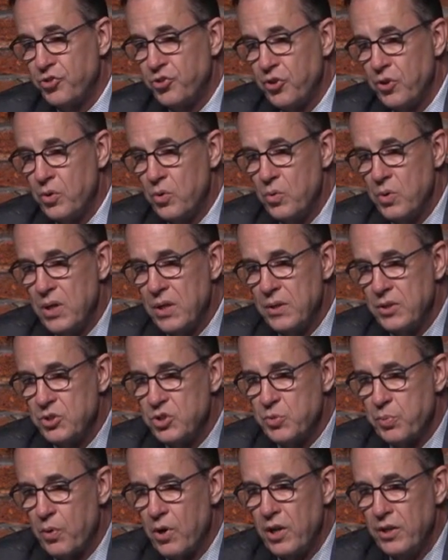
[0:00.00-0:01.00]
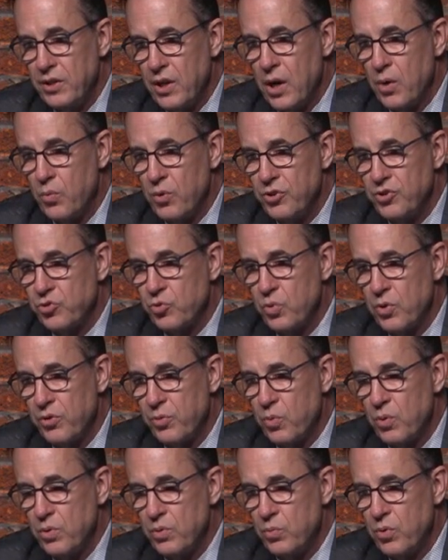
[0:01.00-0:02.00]
so spreading that risk
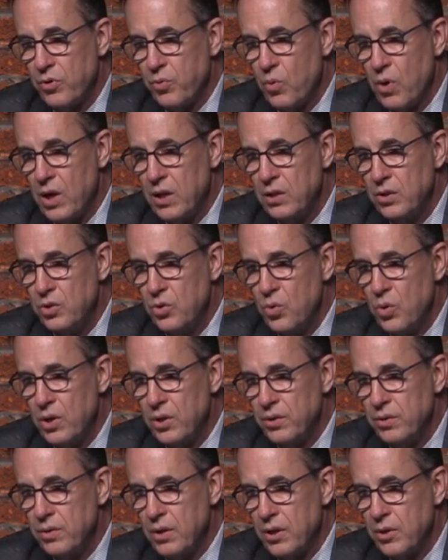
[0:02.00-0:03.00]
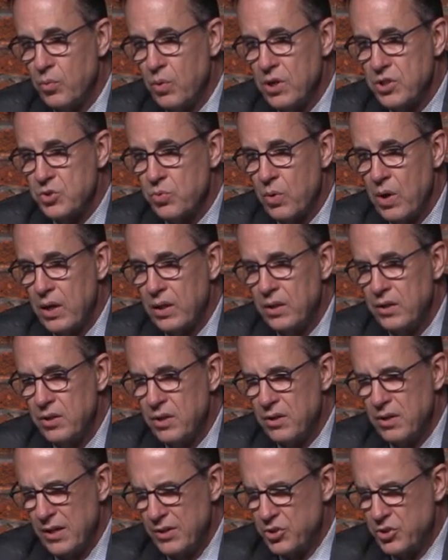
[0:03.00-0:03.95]
with Wyloo on West Raglan.